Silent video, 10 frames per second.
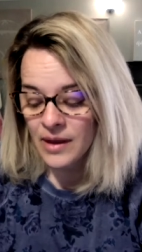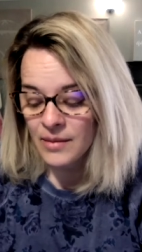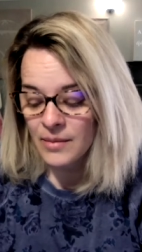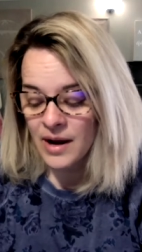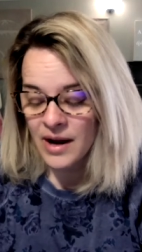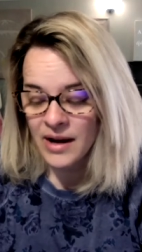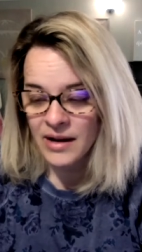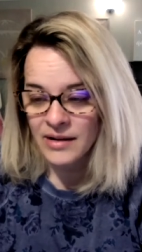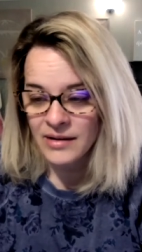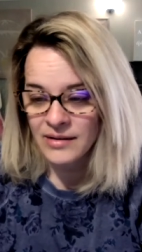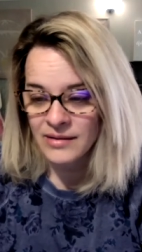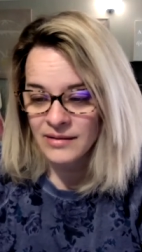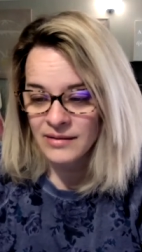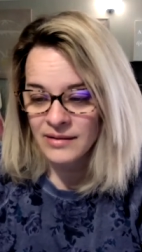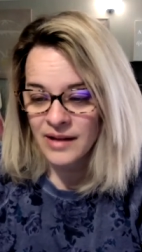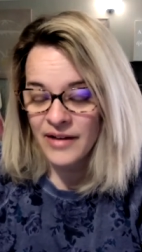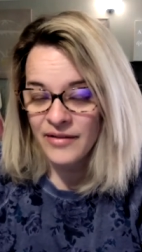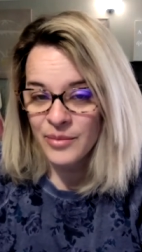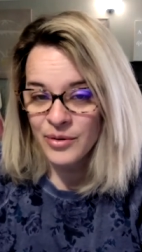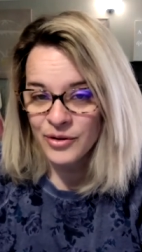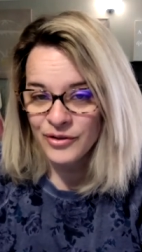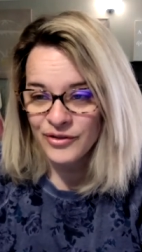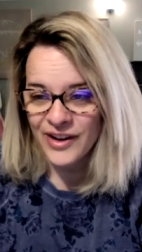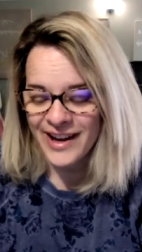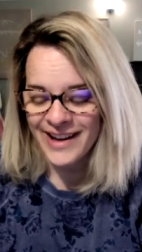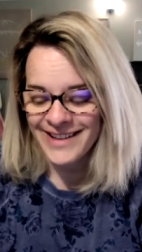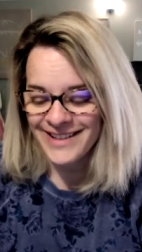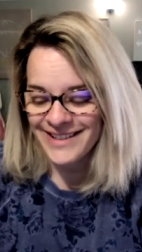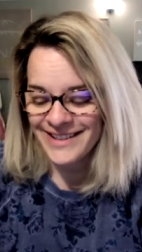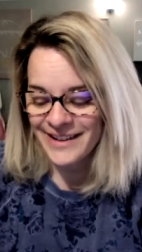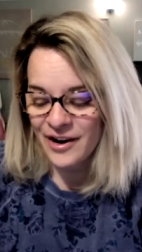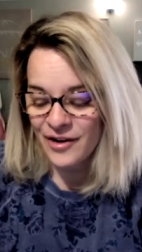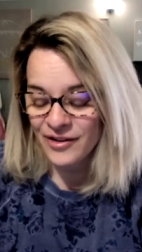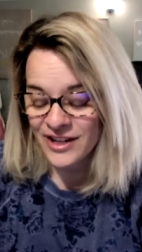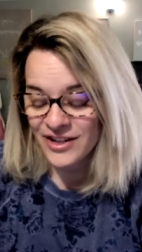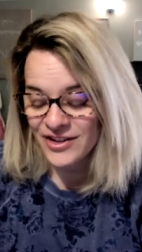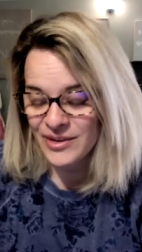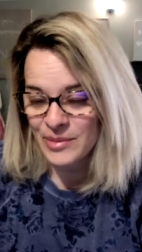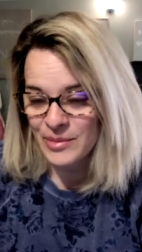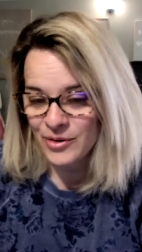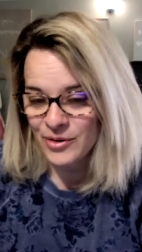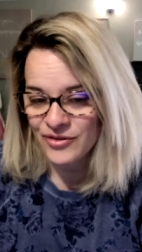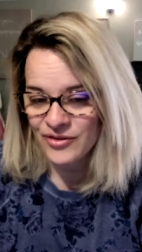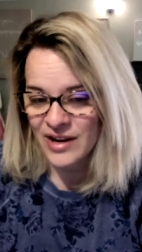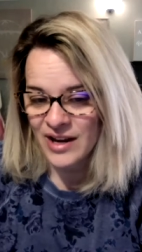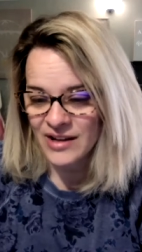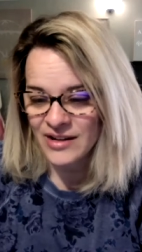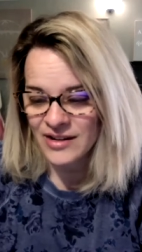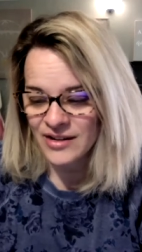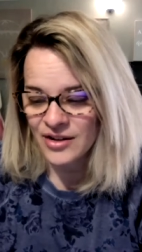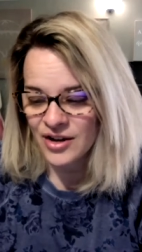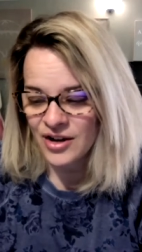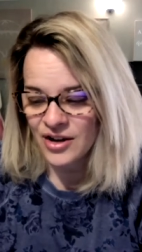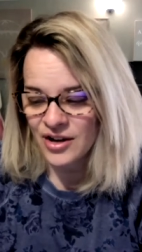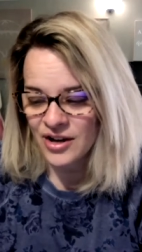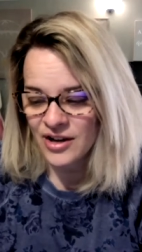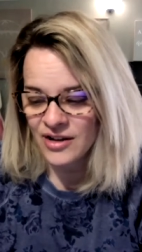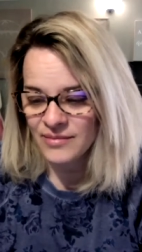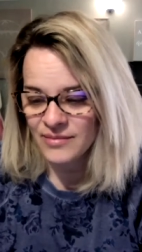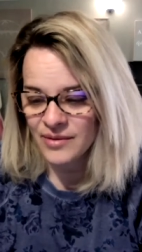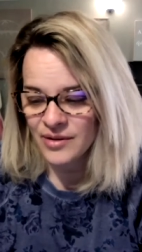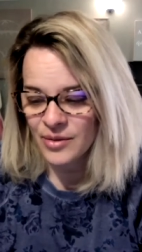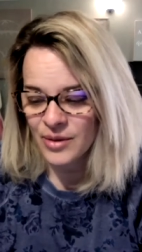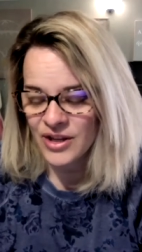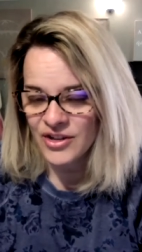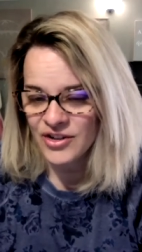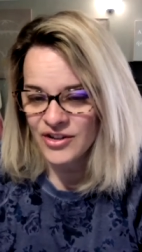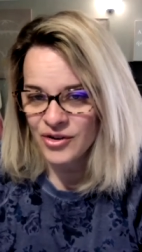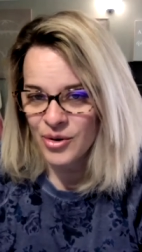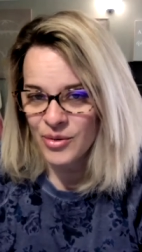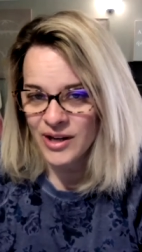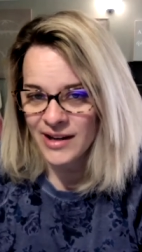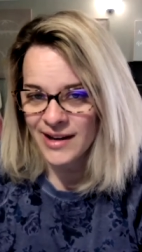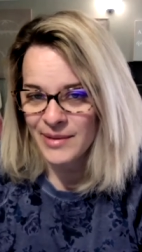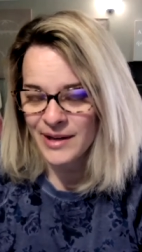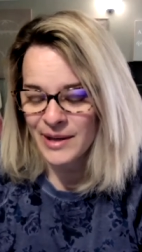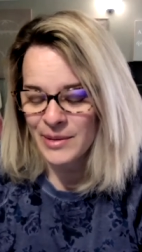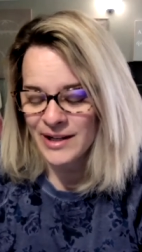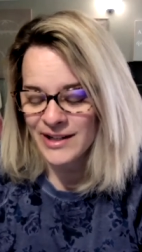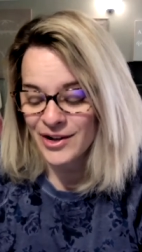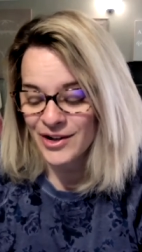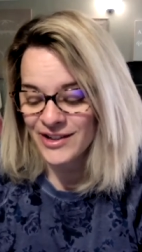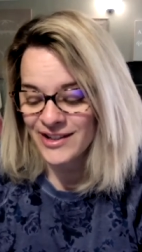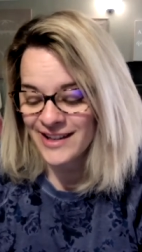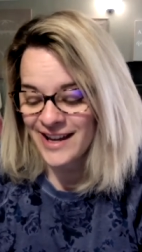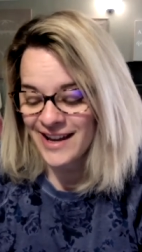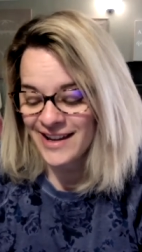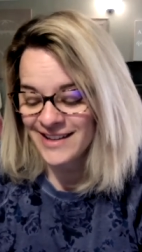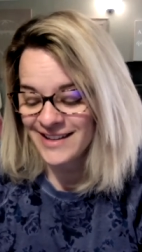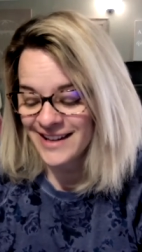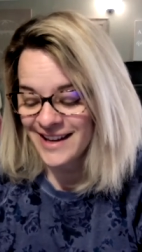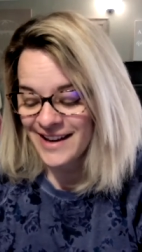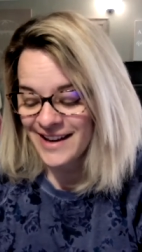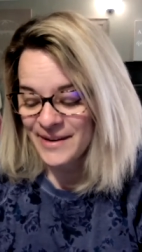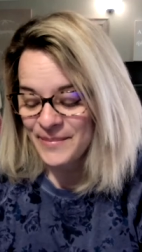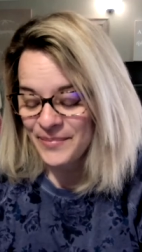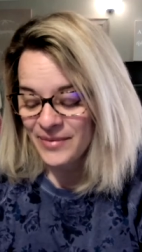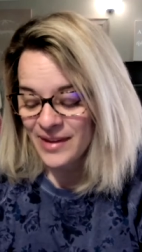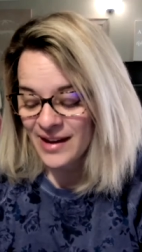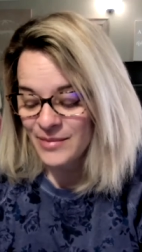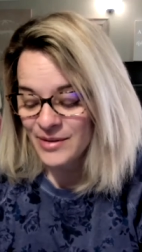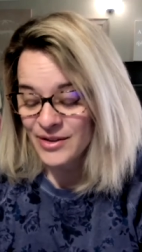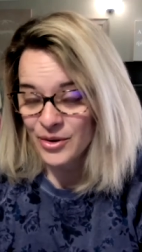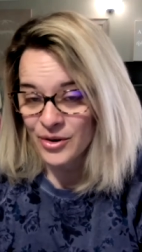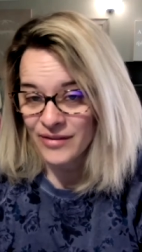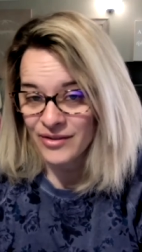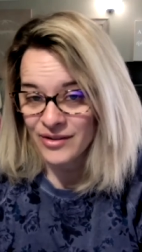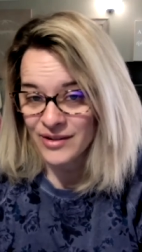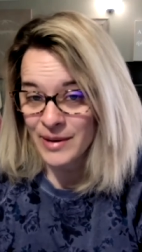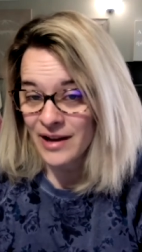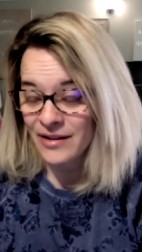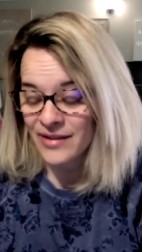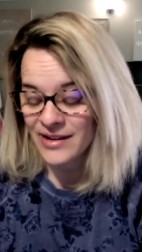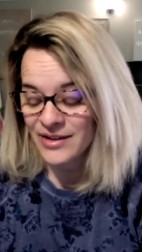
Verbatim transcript: my life improve and our relationship improve and uh, the way that she's growing and becoming an adult. And I'm just so grateful to be out of that